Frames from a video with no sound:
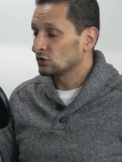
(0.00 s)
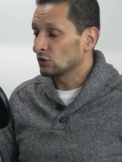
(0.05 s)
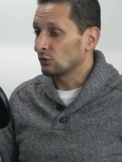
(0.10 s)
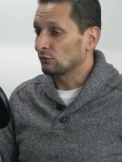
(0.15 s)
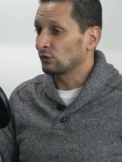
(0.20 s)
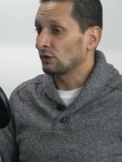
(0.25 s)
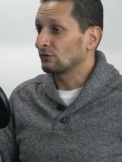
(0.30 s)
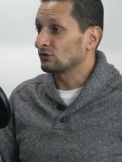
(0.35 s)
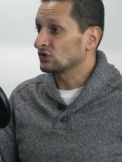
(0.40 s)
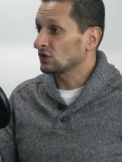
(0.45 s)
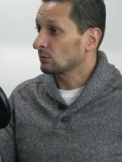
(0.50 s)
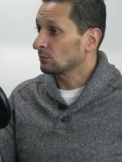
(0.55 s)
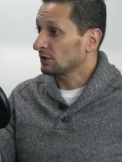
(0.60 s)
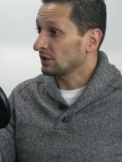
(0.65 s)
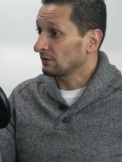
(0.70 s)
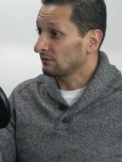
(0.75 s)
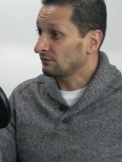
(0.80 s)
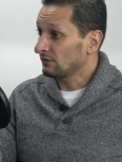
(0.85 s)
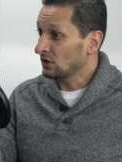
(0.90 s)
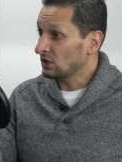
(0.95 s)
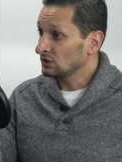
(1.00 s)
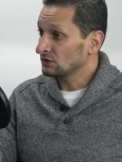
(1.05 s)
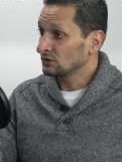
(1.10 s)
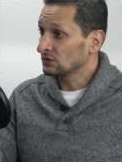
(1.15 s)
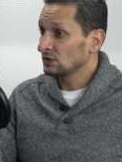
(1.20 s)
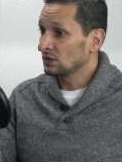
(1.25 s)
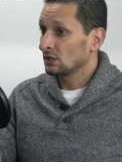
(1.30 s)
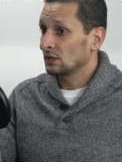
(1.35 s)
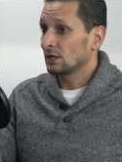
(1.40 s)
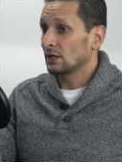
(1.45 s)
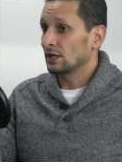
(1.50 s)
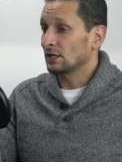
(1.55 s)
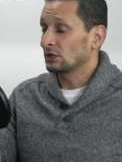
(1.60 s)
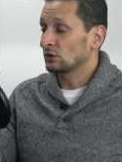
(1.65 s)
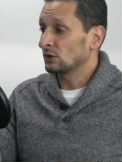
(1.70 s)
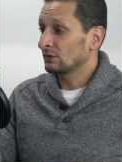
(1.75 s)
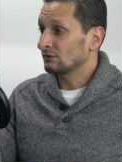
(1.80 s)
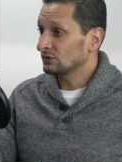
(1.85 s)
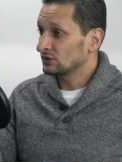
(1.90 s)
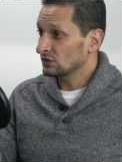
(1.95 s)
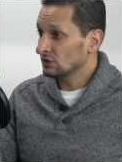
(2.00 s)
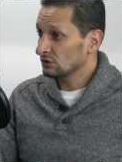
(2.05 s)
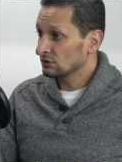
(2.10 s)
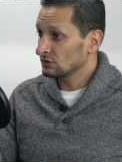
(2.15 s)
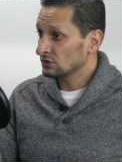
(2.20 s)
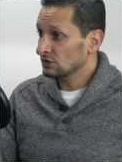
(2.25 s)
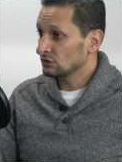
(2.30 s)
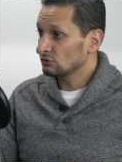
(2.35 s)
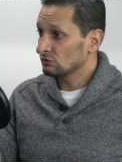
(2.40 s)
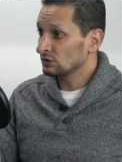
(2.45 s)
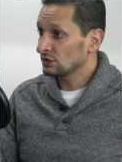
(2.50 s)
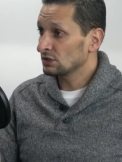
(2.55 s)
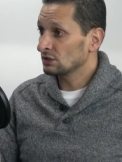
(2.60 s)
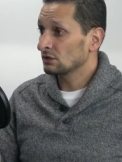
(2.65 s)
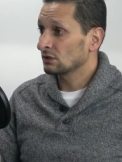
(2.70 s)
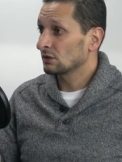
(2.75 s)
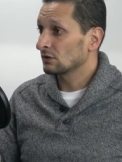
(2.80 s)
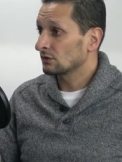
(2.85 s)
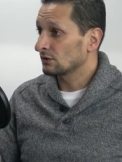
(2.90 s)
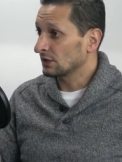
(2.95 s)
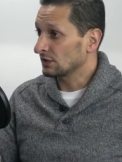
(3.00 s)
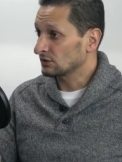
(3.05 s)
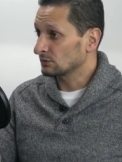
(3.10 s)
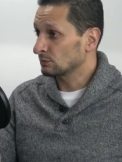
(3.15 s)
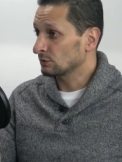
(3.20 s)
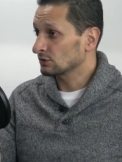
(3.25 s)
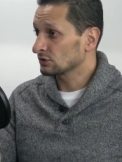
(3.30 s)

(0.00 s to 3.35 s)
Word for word: So if you have someone at fault and you have a serious injury, that's a